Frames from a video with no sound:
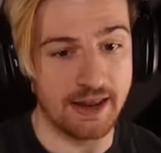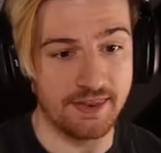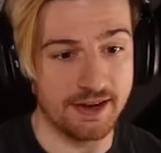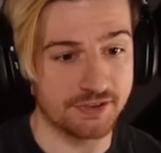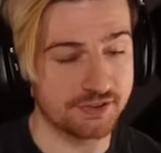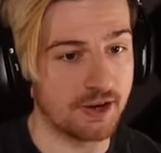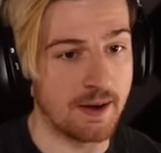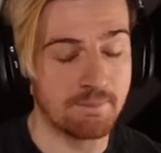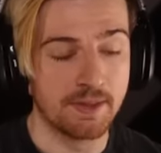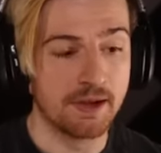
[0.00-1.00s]
And this,
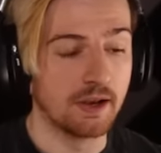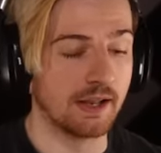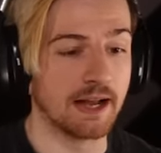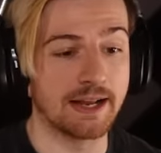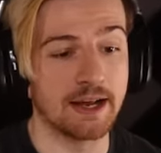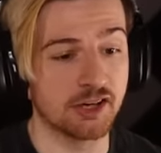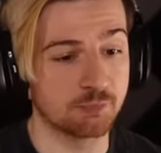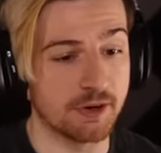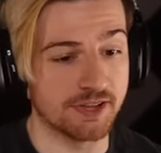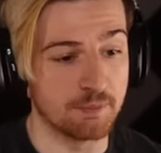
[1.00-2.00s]
um, like, I can't
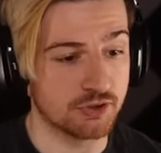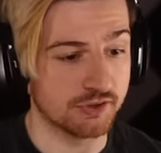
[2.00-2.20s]
express how much